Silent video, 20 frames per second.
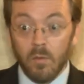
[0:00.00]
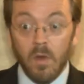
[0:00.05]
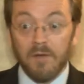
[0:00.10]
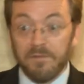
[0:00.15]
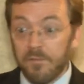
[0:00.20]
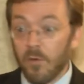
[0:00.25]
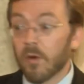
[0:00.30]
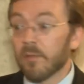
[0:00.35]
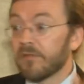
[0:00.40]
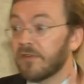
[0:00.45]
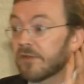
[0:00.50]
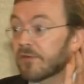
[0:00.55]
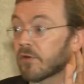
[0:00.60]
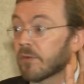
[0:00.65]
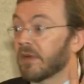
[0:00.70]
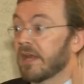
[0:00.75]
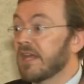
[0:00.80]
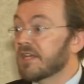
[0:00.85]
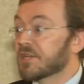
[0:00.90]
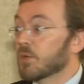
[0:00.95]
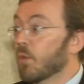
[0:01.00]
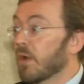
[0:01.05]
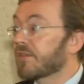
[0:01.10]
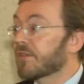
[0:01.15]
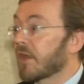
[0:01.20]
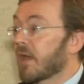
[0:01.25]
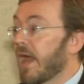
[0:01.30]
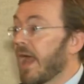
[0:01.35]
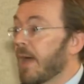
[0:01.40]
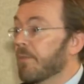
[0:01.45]
A form of discrimination. What's
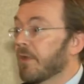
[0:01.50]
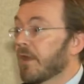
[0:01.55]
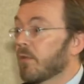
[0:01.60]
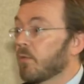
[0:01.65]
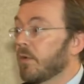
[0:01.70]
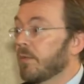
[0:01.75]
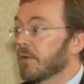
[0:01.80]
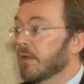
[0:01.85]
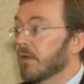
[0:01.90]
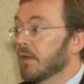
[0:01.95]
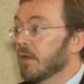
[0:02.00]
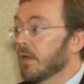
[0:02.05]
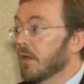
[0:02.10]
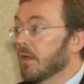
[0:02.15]
going to happen to the women?